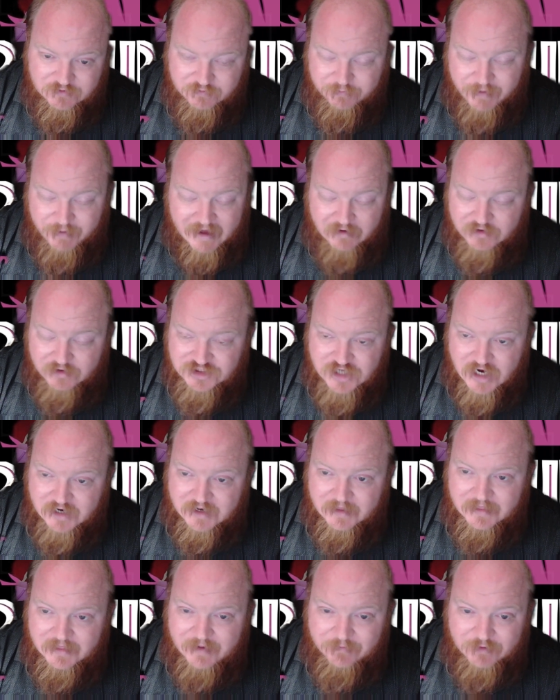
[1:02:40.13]
battle
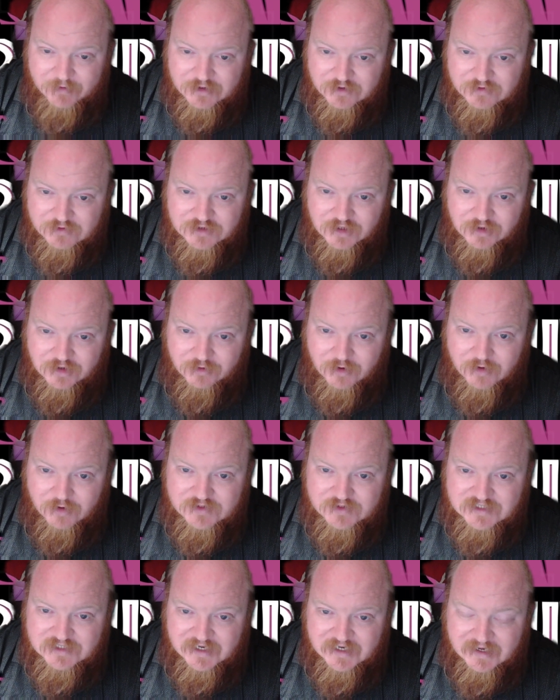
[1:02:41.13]
shocking them, reducing their
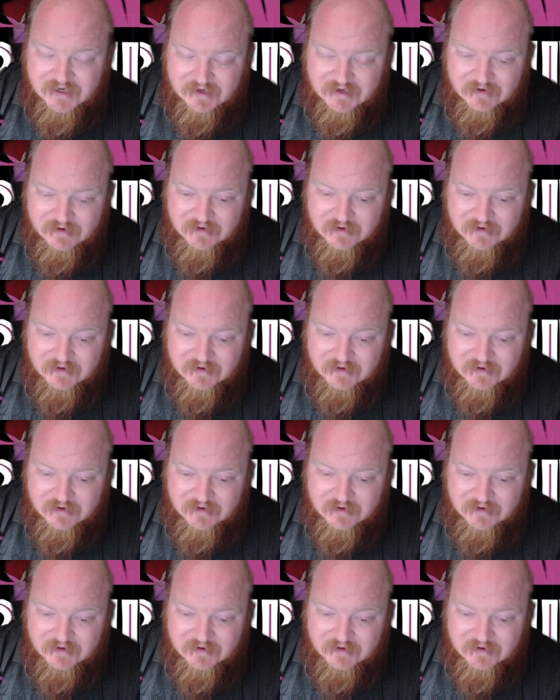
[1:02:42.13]
OC.